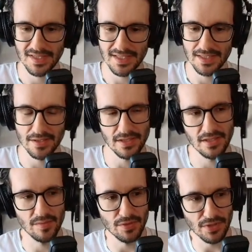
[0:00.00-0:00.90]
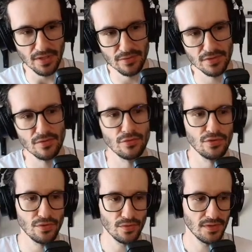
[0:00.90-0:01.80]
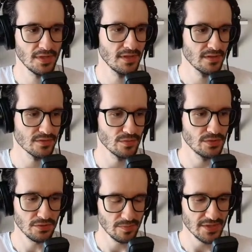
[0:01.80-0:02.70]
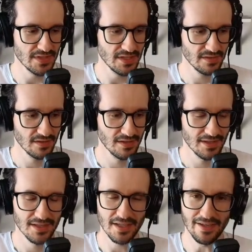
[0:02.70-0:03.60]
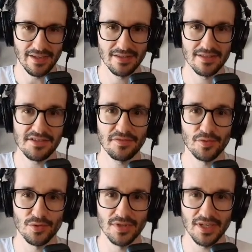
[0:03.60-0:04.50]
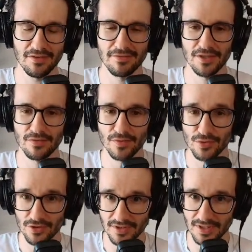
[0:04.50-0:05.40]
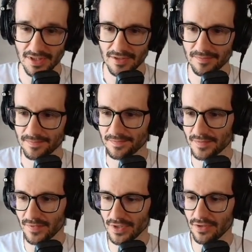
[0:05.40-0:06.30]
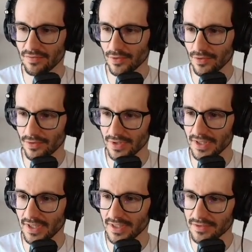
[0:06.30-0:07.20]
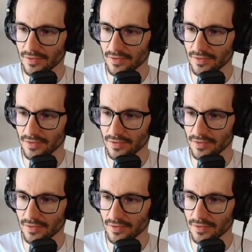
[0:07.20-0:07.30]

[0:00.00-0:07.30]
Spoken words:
in about an hour or two, so don't miss that. And that's it for today. Thank you for joining. Thank you for all the likes,